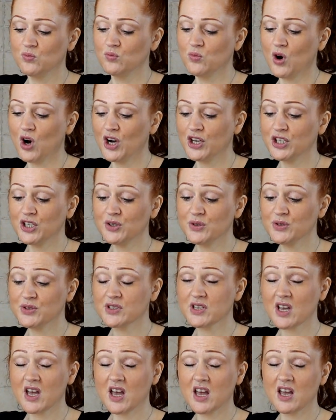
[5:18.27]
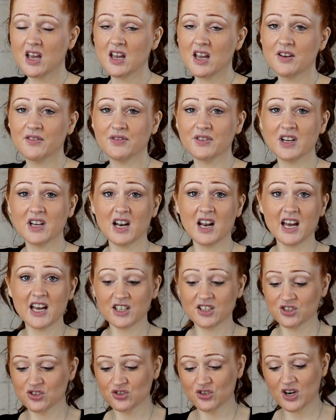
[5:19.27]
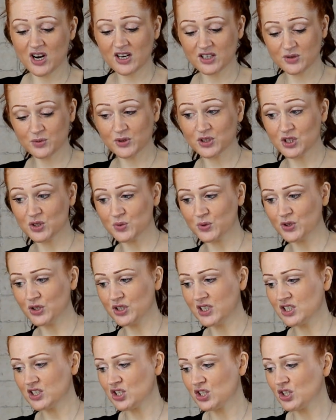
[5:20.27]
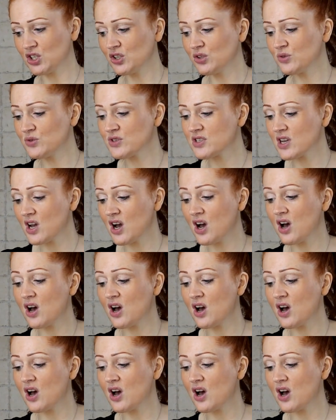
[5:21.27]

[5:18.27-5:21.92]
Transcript: I use a vanilla extract, which is what you need to use.